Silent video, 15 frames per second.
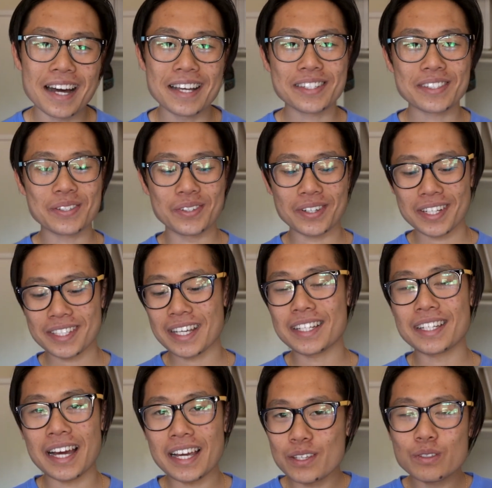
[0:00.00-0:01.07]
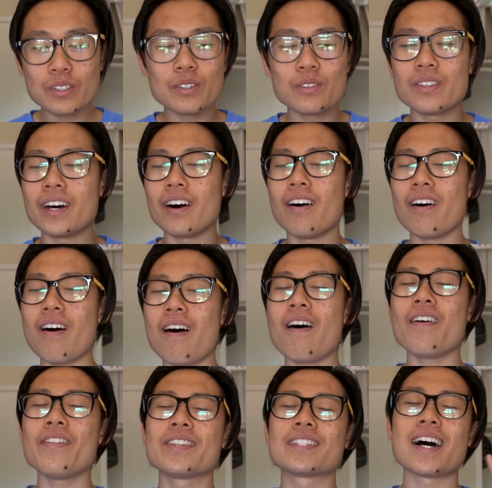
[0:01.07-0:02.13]
high school because I used to do that
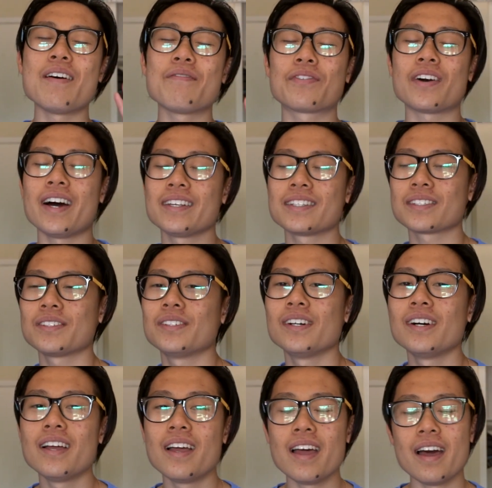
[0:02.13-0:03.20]
all the time for high school.